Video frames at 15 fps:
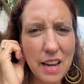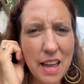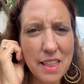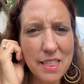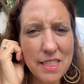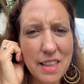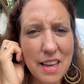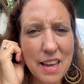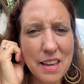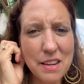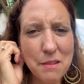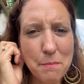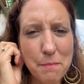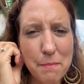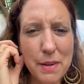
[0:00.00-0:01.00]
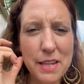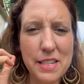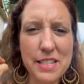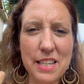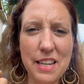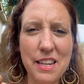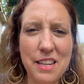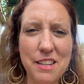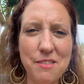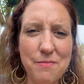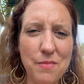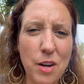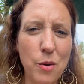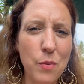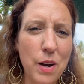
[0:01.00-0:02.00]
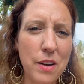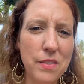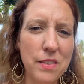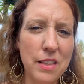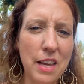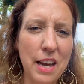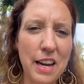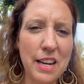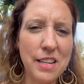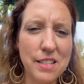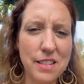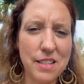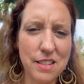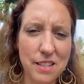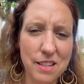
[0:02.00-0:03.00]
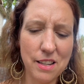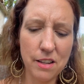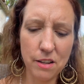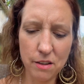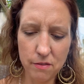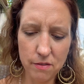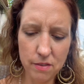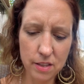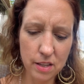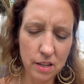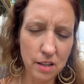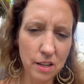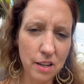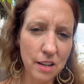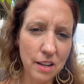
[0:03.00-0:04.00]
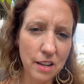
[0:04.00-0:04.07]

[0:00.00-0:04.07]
and then meditating around the height of the